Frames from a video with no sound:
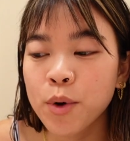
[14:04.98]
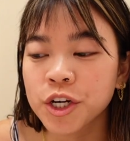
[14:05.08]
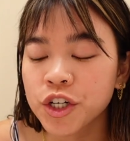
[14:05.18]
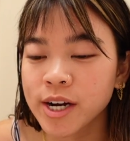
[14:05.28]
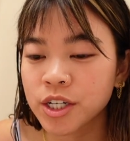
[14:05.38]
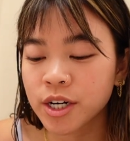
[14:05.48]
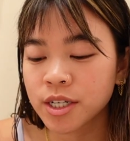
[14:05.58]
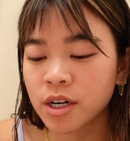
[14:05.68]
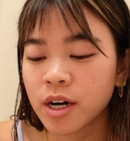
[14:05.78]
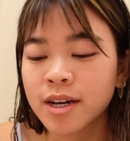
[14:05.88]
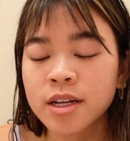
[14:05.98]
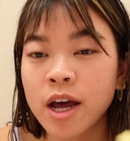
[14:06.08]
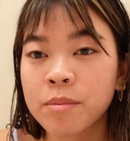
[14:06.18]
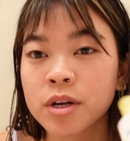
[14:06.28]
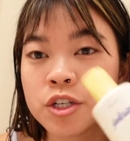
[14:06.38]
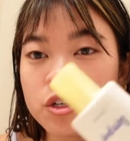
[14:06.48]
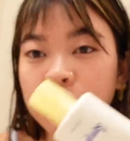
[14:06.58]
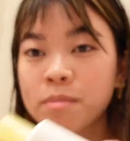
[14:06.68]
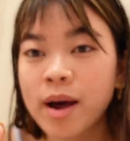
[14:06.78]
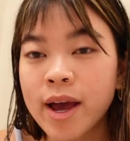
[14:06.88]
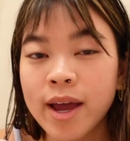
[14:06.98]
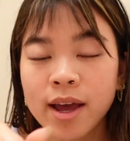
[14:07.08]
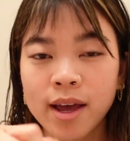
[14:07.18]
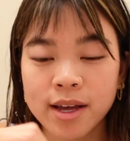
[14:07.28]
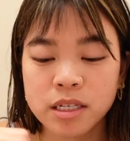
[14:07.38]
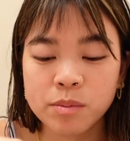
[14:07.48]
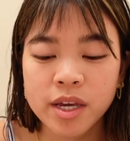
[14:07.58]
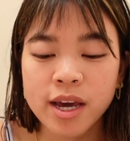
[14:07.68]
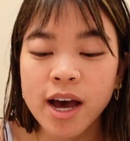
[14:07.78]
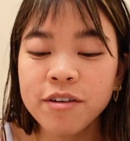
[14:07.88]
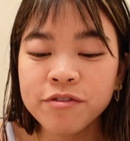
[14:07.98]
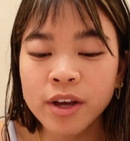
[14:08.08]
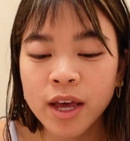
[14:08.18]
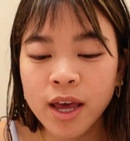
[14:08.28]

moisturizer is on. Now I'm gonna do my SPF,